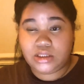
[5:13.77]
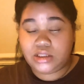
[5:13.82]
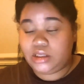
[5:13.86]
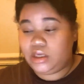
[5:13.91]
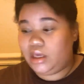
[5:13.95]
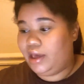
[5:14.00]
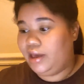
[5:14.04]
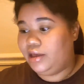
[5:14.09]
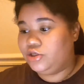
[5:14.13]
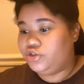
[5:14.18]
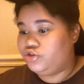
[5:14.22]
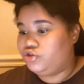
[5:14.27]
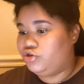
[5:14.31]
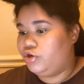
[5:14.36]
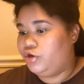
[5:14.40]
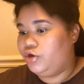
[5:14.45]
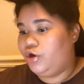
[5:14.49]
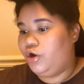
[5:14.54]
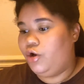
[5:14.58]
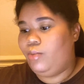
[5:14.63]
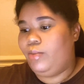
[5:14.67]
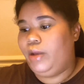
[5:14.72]
extra
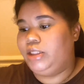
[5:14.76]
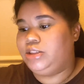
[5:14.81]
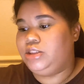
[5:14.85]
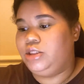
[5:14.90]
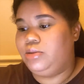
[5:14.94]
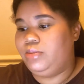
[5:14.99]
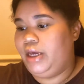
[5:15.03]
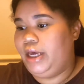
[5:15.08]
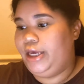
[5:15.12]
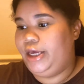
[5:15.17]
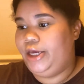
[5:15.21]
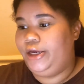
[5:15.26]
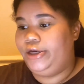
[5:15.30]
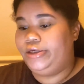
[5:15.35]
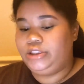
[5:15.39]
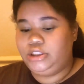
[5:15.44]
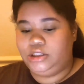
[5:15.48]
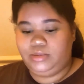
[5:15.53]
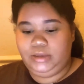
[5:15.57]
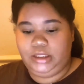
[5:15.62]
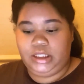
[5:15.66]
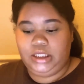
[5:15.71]
on to my hair just
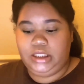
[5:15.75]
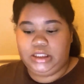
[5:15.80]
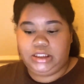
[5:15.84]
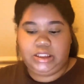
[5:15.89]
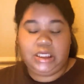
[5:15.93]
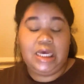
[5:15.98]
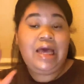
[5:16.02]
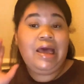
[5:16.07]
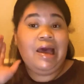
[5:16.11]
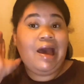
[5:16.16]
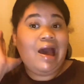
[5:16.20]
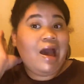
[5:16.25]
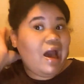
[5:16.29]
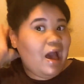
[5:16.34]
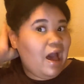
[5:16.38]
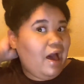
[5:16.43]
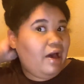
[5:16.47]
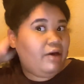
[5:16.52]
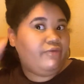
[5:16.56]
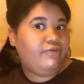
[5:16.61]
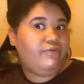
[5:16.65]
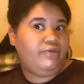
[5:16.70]
because
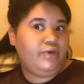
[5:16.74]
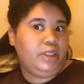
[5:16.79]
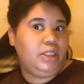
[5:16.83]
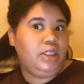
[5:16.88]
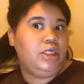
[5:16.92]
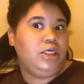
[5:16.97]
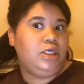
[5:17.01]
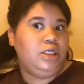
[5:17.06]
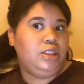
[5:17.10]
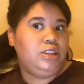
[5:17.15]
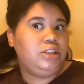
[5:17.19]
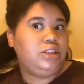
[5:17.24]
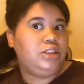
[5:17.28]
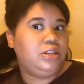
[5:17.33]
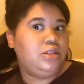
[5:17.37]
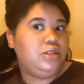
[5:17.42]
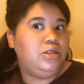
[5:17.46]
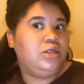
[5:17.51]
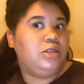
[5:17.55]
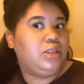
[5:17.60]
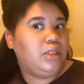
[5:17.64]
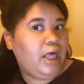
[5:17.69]
I feel it,
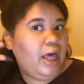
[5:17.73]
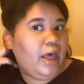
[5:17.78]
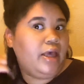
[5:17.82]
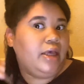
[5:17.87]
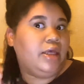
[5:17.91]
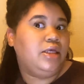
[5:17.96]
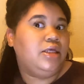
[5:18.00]
like